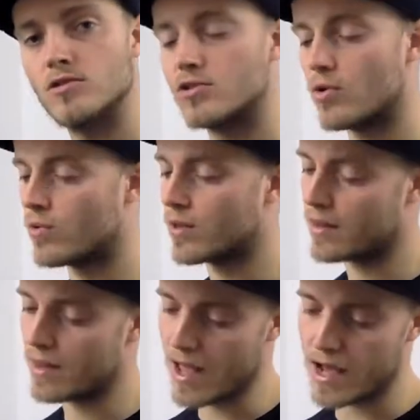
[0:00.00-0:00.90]
So
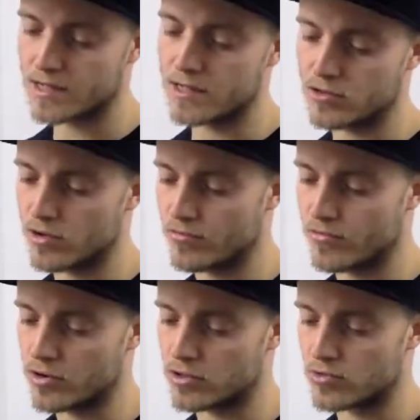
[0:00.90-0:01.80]
accent on the
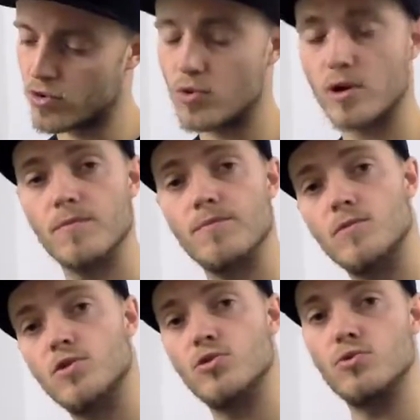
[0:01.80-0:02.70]
first stroke,
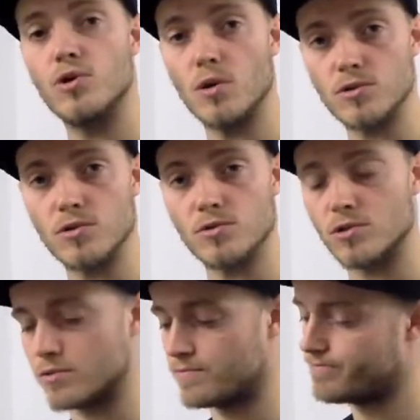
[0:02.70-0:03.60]
2 ghost
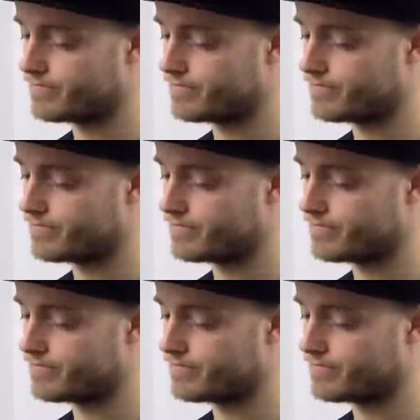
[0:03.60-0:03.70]
notes.